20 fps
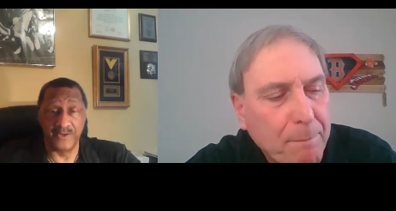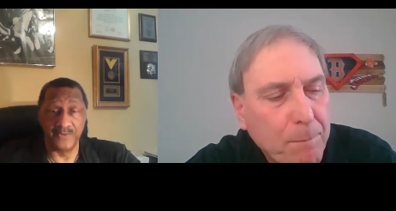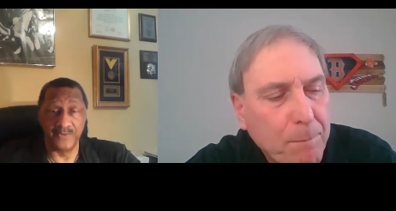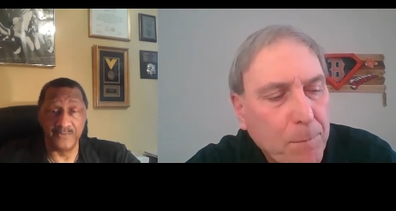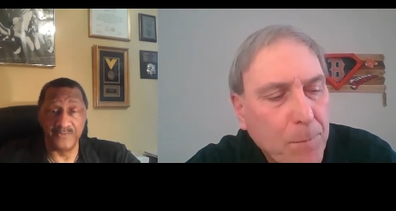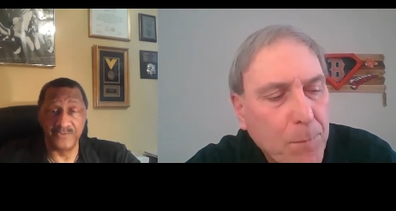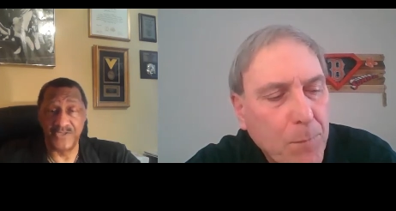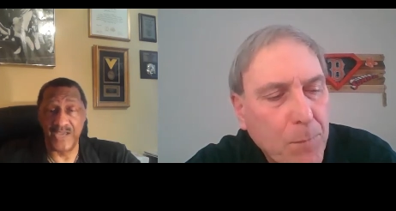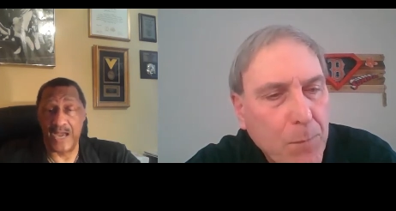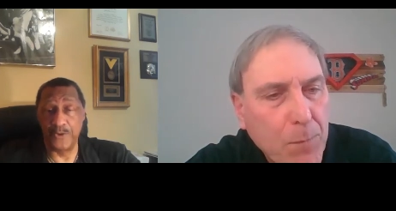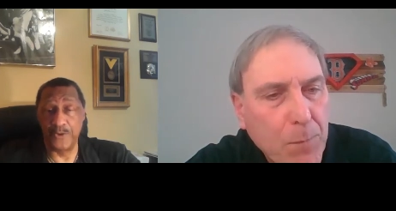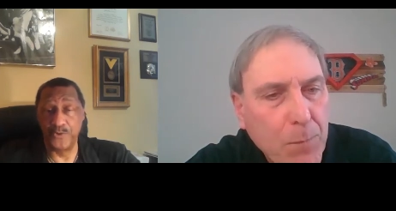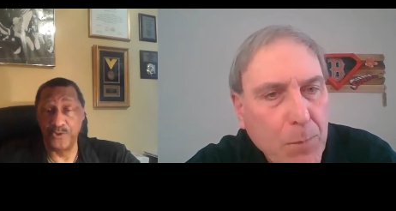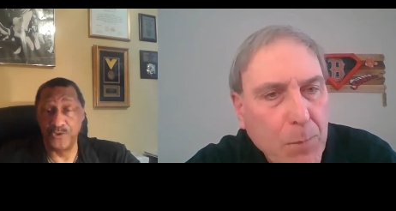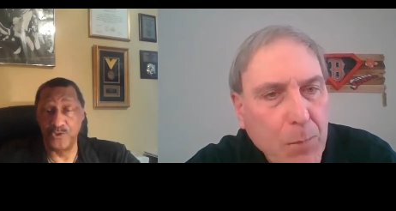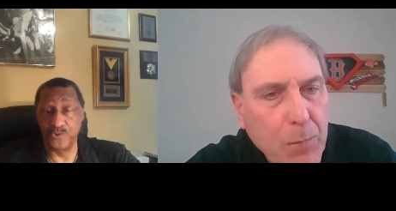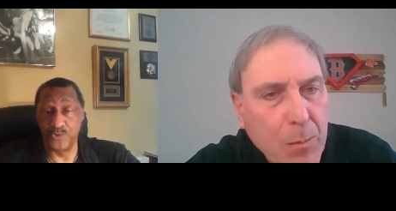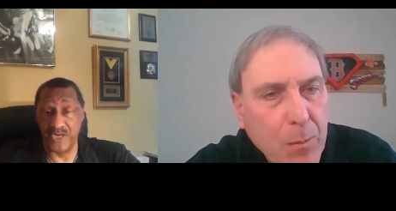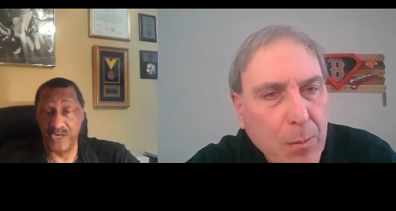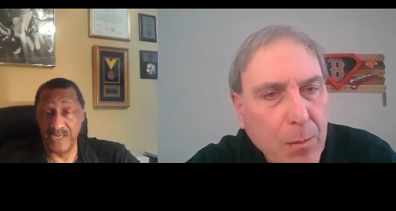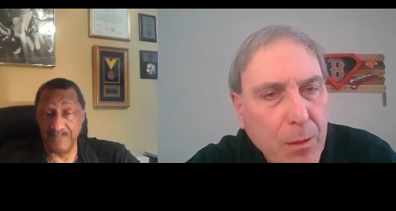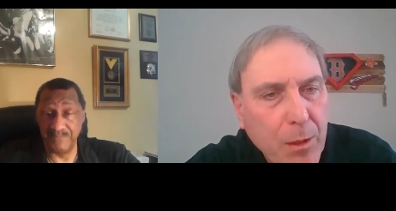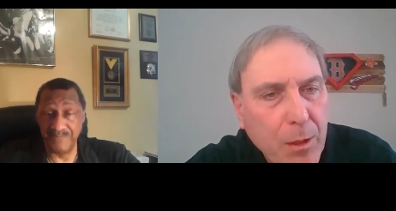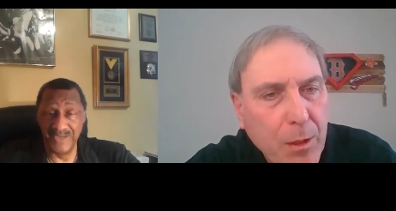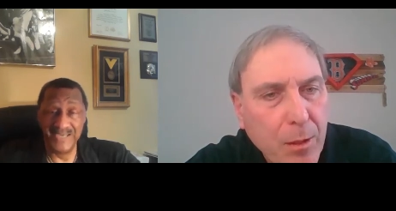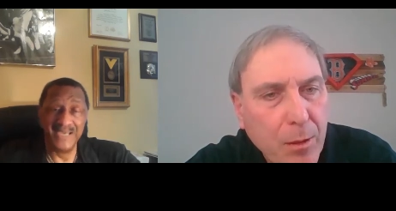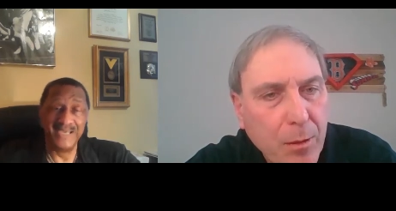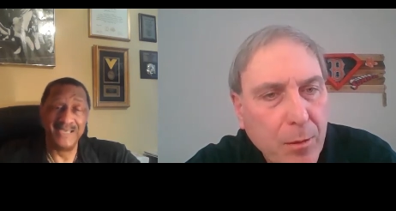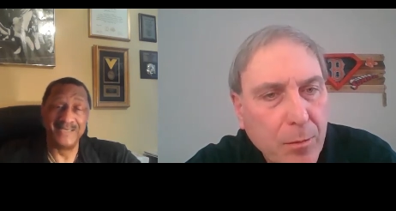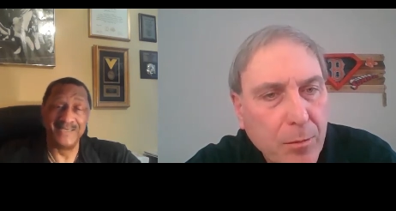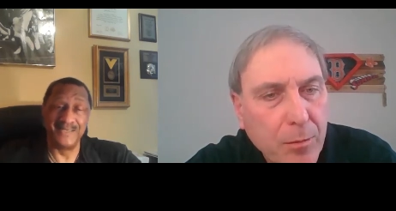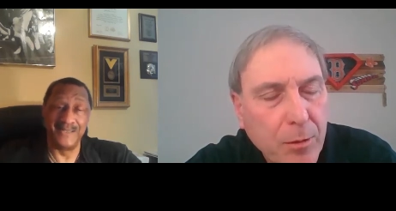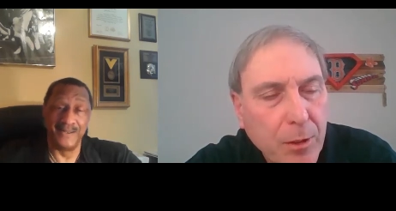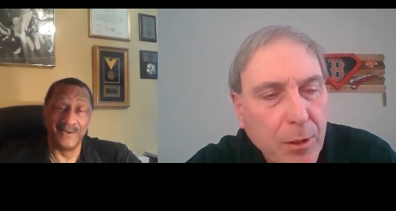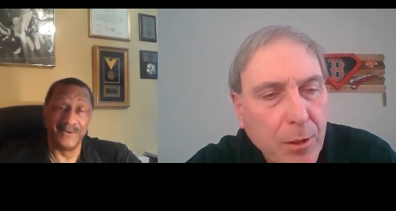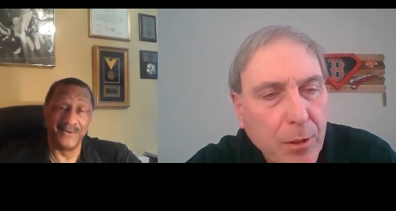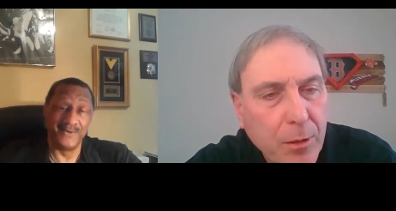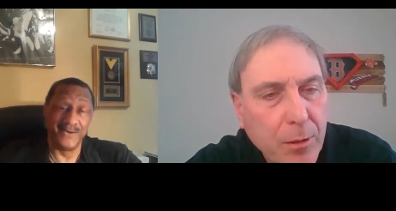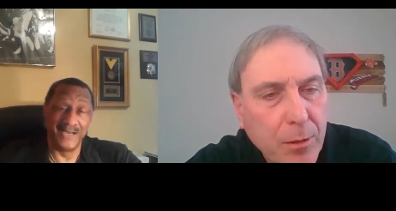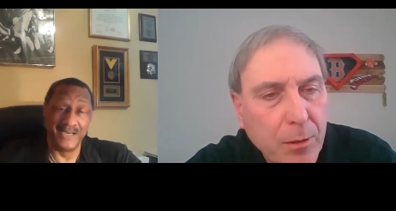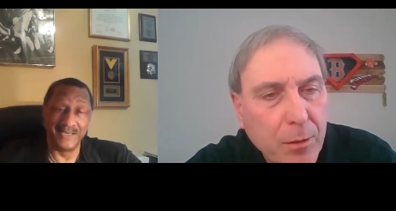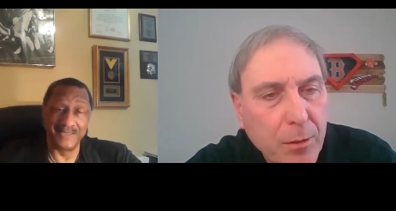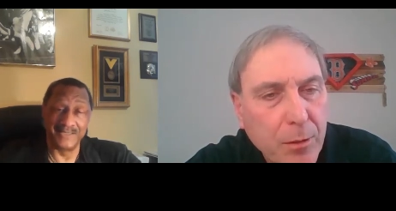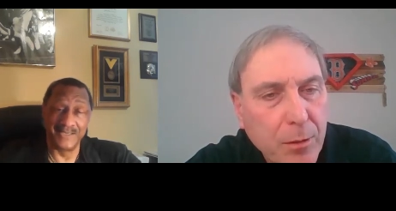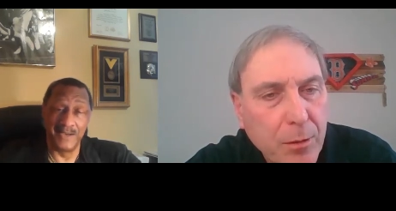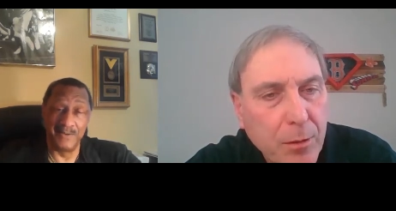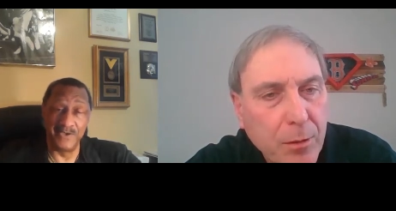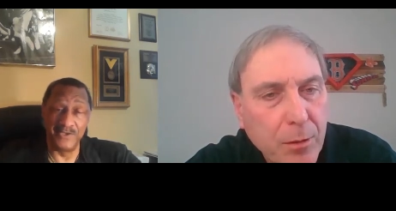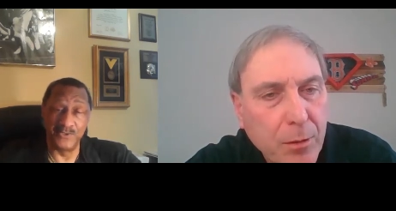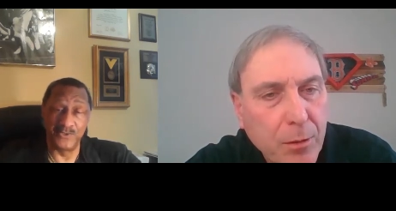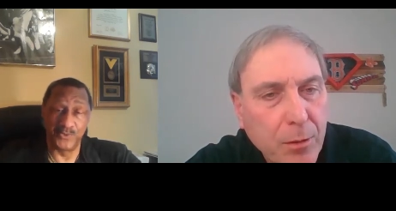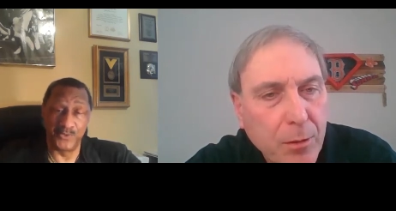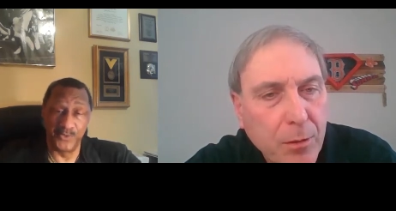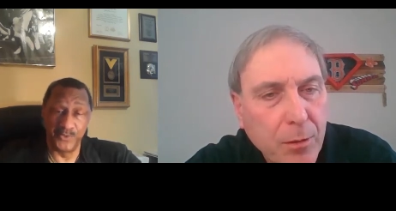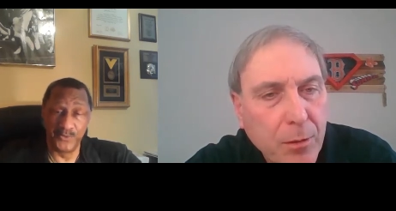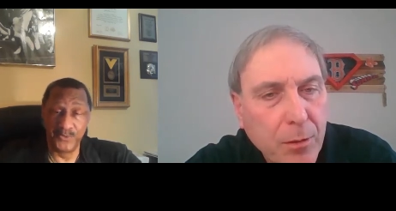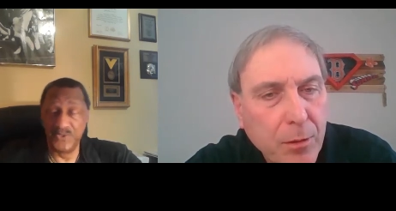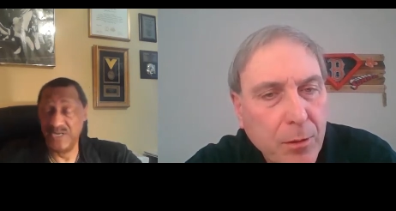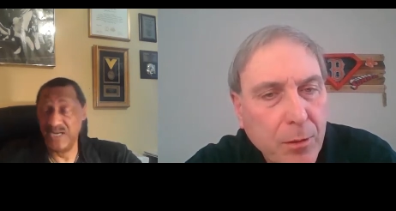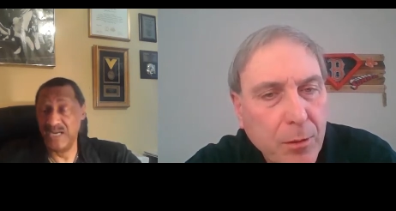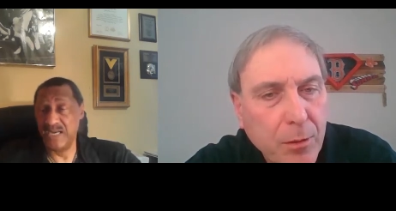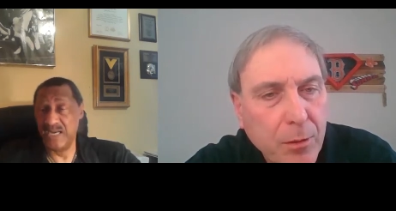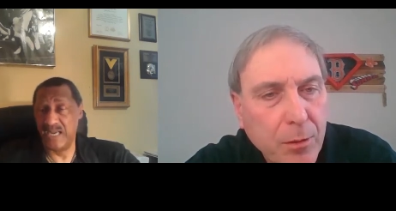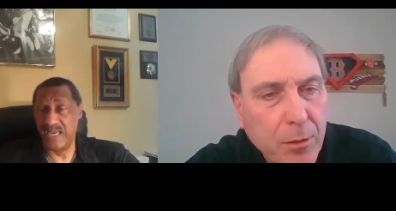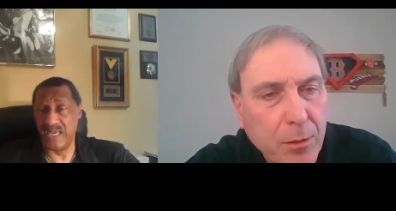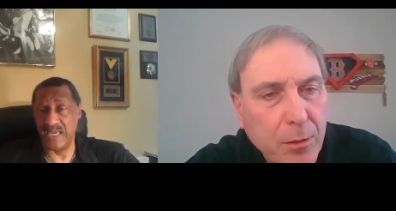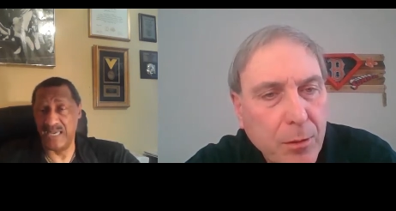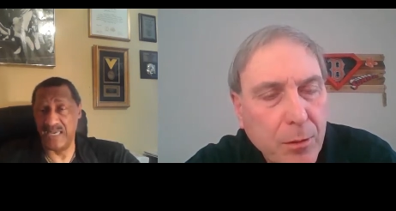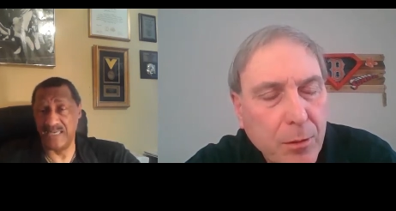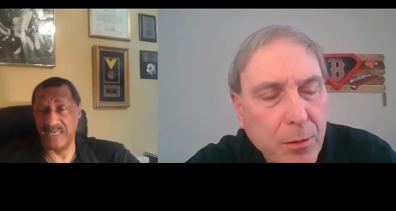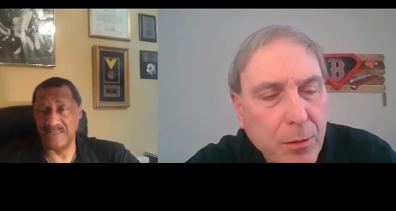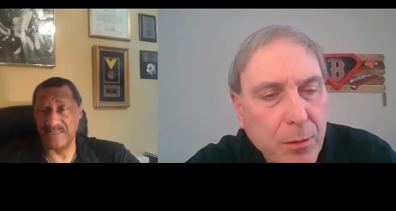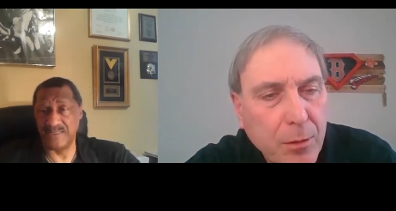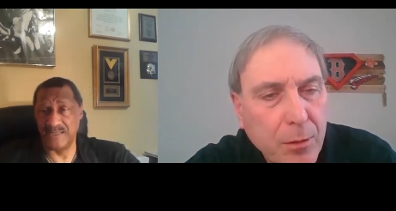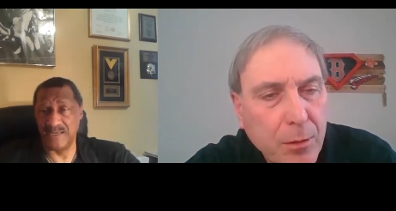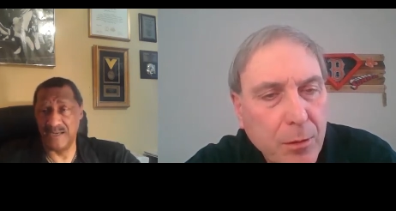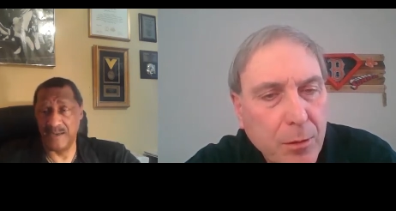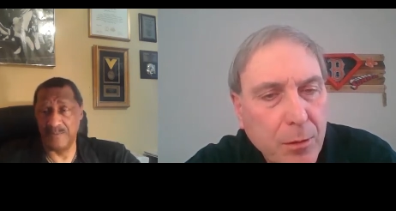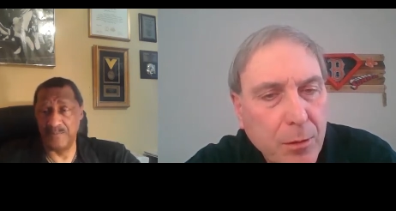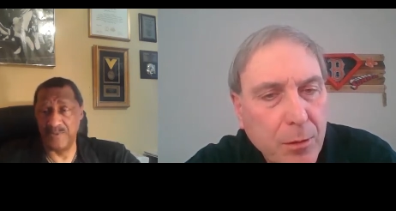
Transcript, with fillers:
Speaker 1: know childhood dream, you know uh, coming true, and uh,